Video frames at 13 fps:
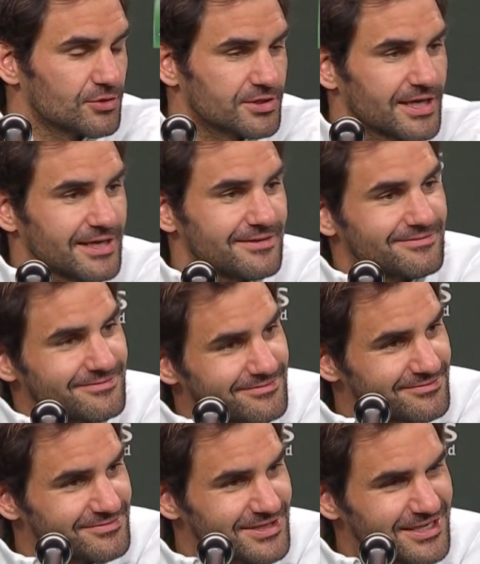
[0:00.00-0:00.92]

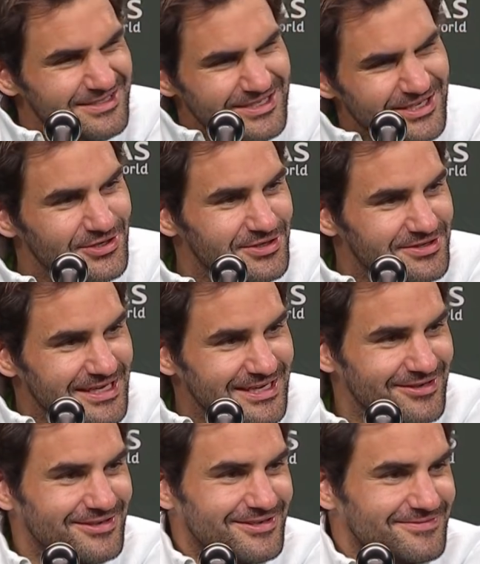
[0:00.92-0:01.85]
Okay. Is that a good
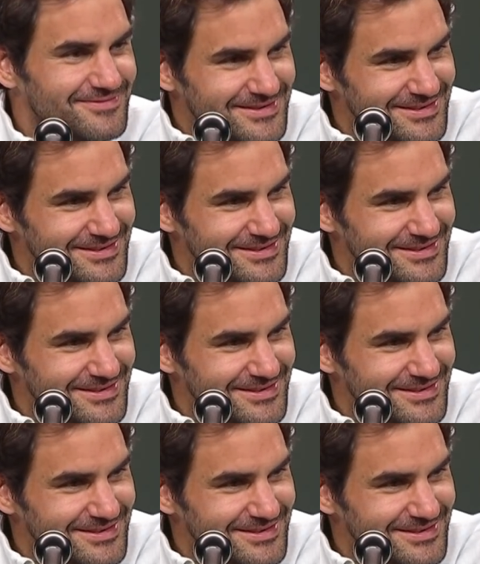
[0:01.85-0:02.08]
thing or no?